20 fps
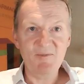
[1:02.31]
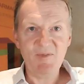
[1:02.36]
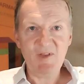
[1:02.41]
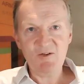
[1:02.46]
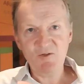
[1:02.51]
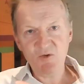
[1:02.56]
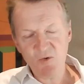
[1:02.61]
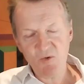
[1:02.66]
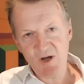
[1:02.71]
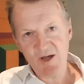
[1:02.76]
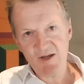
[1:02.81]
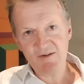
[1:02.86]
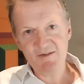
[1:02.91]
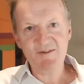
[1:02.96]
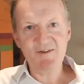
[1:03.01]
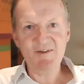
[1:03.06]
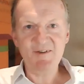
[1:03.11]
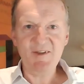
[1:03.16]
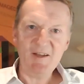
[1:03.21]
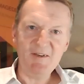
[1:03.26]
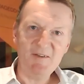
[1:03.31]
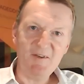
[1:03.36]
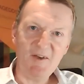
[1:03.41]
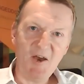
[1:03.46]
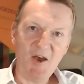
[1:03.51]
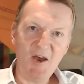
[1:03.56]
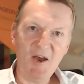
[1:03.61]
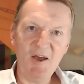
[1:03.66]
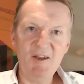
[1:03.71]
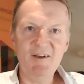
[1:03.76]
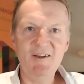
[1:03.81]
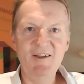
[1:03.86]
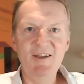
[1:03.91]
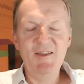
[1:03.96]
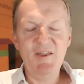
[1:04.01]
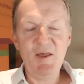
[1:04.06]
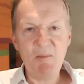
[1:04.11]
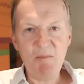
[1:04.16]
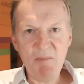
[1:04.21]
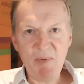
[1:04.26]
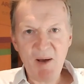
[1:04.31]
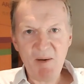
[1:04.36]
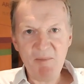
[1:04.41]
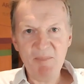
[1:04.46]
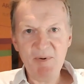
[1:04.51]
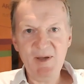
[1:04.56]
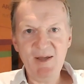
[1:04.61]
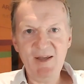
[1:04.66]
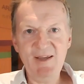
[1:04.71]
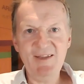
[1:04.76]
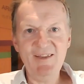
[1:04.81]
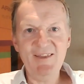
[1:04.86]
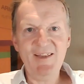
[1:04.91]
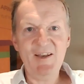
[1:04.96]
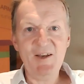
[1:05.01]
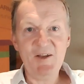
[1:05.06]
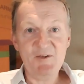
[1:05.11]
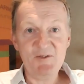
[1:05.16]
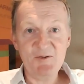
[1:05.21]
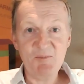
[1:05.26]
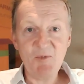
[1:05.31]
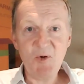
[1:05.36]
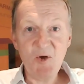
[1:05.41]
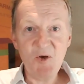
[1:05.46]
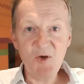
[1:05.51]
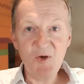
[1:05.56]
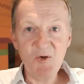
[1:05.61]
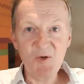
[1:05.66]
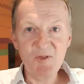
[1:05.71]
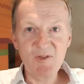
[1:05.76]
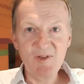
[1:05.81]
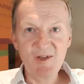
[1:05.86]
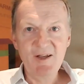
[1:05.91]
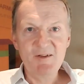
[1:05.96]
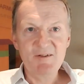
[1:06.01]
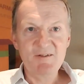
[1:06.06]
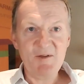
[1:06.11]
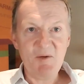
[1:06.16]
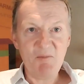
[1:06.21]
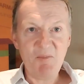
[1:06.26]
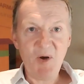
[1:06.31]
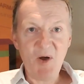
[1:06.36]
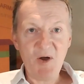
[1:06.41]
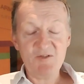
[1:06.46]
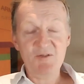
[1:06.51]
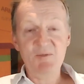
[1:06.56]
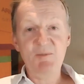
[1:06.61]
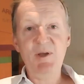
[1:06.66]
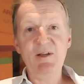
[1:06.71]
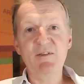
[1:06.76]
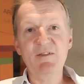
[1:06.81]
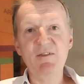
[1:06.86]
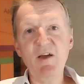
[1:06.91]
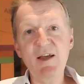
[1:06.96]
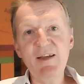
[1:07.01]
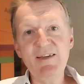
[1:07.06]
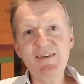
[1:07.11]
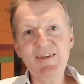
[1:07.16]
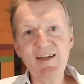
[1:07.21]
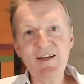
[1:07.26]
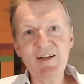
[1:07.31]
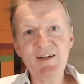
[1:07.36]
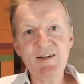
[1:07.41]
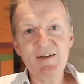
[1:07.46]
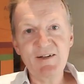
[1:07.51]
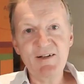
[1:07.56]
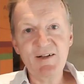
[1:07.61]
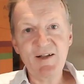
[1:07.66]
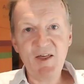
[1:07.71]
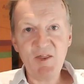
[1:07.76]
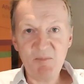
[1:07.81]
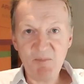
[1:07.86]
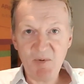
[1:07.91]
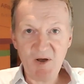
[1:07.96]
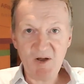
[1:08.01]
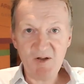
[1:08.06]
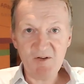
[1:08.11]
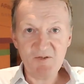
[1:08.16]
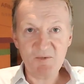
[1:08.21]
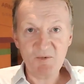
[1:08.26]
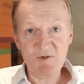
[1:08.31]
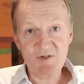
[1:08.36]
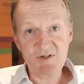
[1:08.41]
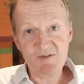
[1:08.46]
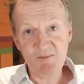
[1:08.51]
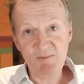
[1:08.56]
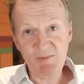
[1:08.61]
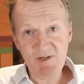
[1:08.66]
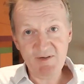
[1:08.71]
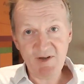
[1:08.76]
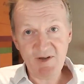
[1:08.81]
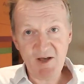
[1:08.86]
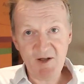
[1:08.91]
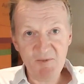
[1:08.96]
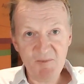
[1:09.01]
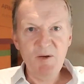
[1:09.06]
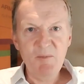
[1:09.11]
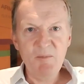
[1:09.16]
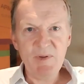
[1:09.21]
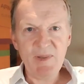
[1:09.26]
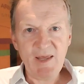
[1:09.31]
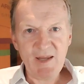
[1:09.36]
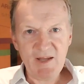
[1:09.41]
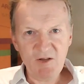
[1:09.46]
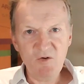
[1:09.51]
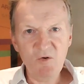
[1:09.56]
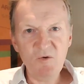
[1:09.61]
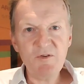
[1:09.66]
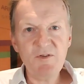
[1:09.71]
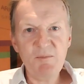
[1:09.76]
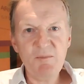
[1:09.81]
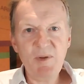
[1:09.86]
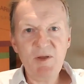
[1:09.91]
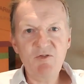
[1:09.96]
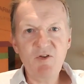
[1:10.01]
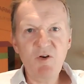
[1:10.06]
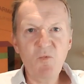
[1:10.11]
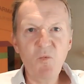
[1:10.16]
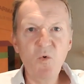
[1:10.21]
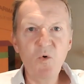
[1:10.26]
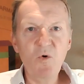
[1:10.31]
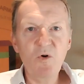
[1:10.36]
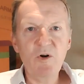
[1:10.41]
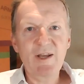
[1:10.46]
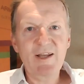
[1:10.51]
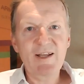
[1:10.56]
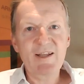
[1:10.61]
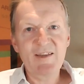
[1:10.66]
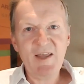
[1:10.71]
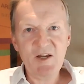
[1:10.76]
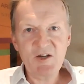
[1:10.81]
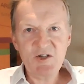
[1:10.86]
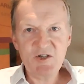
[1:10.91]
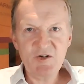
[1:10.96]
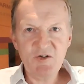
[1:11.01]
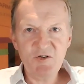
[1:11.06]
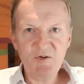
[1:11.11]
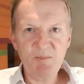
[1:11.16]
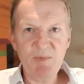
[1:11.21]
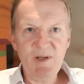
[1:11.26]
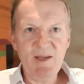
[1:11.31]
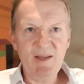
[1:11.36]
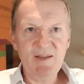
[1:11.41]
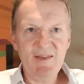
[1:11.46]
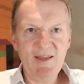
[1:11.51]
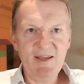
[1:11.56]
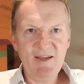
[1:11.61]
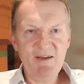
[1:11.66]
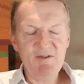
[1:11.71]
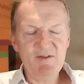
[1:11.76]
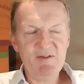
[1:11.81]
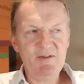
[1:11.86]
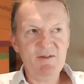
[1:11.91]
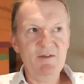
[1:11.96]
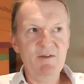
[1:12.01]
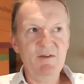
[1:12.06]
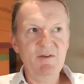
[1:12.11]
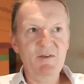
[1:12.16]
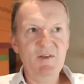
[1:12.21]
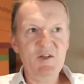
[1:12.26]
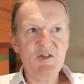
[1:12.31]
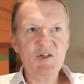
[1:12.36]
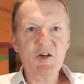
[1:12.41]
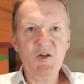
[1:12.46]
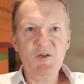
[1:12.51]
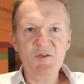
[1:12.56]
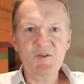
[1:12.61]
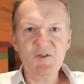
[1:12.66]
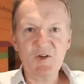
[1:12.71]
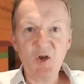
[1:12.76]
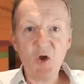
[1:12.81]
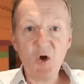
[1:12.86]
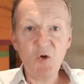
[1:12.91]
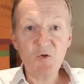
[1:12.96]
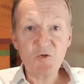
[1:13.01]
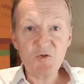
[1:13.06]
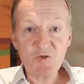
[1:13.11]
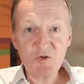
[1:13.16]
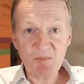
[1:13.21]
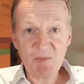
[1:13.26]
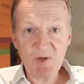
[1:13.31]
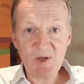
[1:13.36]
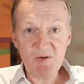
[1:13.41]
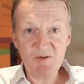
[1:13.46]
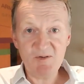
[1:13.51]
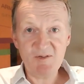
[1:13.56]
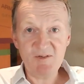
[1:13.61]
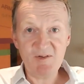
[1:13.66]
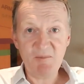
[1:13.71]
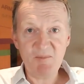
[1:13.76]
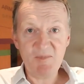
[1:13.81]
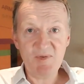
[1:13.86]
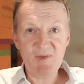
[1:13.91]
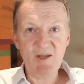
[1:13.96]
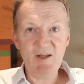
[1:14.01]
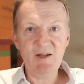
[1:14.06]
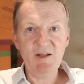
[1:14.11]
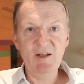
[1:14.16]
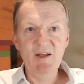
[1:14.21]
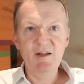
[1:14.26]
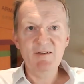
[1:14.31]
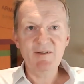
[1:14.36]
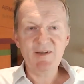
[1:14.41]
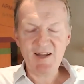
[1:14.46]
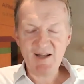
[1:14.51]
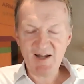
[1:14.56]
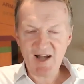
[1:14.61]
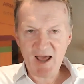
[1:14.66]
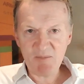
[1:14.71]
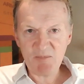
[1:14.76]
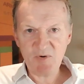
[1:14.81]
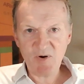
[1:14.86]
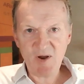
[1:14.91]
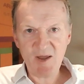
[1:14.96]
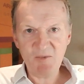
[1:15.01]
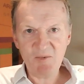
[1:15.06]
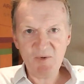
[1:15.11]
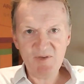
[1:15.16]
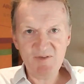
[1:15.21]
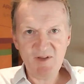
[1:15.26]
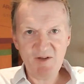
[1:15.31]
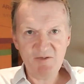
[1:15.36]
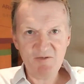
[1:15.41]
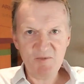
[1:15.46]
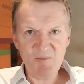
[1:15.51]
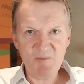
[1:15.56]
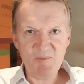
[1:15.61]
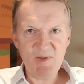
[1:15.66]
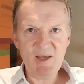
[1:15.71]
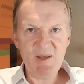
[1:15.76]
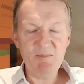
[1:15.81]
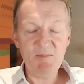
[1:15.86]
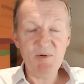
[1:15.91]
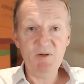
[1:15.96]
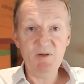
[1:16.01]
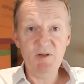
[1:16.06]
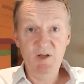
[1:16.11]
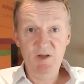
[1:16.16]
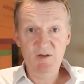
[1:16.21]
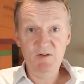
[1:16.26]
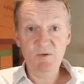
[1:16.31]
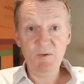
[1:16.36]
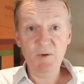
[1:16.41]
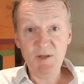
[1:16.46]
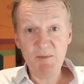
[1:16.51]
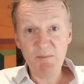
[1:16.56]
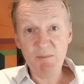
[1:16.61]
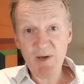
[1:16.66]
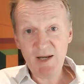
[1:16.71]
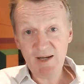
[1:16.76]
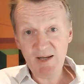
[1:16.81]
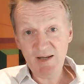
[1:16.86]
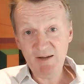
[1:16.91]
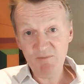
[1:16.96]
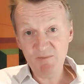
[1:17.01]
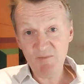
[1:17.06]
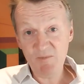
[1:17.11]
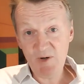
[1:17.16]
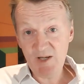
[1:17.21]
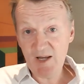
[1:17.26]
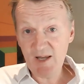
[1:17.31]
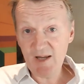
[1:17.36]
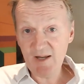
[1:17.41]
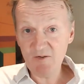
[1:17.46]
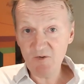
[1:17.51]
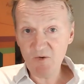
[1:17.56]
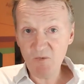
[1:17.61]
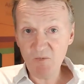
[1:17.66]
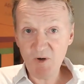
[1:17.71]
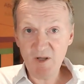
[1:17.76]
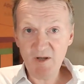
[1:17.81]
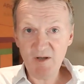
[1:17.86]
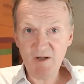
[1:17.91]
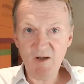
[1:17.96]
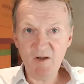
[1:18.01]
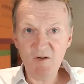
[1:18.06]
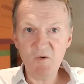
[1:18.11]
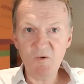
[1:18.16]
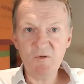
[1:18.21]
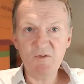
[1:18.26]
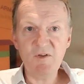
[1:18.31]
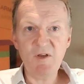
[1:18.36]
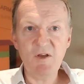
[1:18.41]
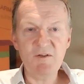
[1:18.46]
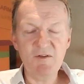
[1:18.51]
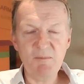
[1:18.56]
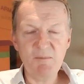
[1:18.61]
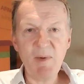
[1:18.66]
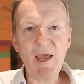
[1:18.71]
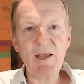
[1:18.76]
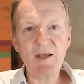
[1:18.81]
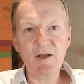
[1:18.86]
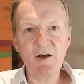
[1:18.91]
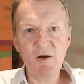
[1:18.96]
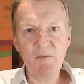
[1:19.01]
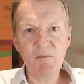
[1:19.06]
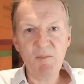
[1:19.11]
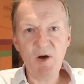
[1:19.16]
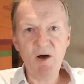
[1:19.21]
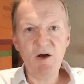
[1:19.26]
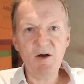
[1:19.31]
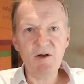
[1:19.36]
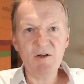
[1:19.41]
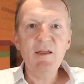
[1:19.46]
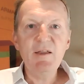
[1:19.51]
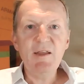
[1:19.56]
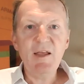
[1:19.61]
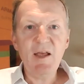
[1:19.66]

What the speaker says: They twist and they turn, they're bumpy, then they're smooth. Some parts will be exciting, other parts will just be dull. But they can also be rewarding, and they should be. They give us the chance to contribute something, to collaborate with different people, to earn the money we need or want, and also to make our mark.